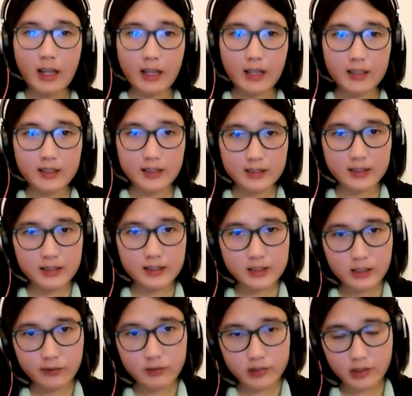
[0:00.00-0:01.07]
and this is
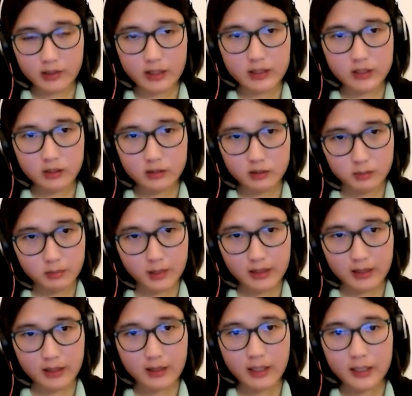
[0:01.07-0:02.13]
the road the social
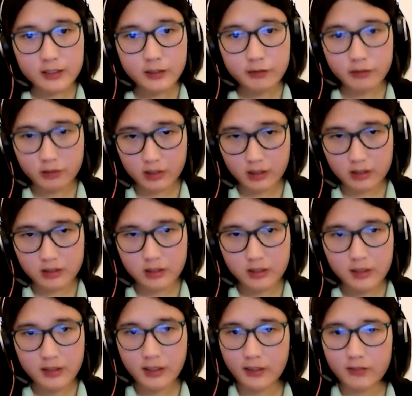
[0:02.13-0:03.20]
media has forged,
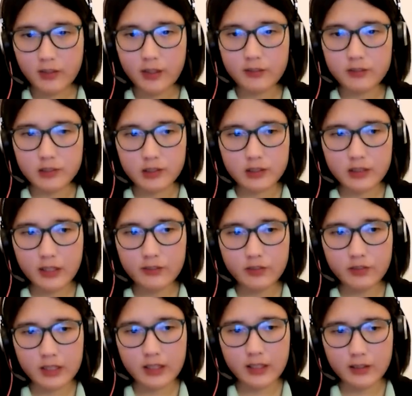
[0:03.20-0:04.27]
a road in
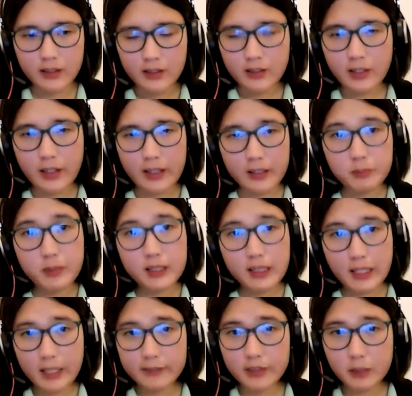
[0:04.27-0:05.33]
and many
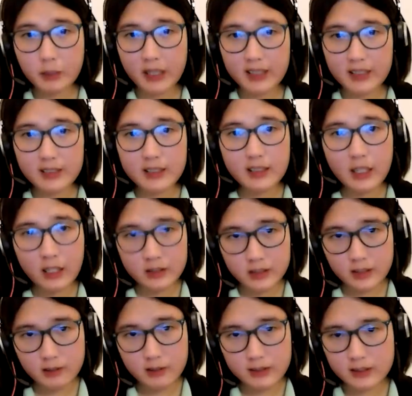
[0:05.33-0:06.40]
have debated the
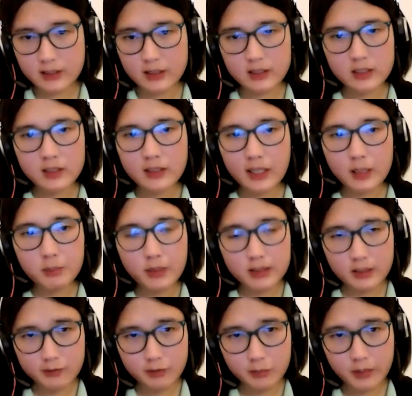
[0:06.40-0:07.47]
consequences, like
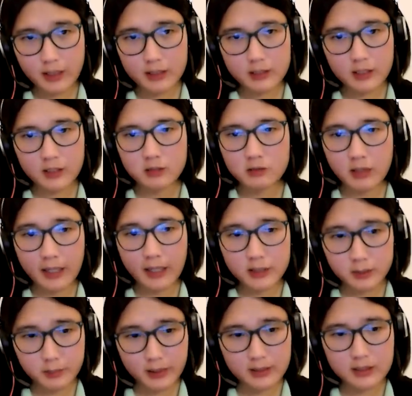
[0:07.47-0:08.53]
misinformation, hate
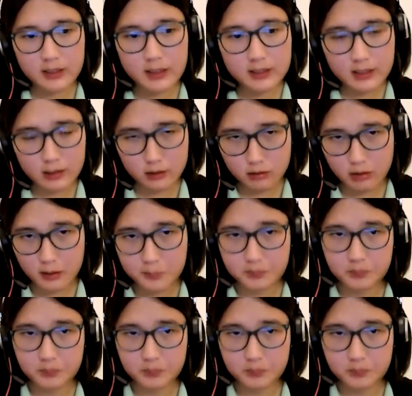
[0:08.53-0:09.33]
speech, etc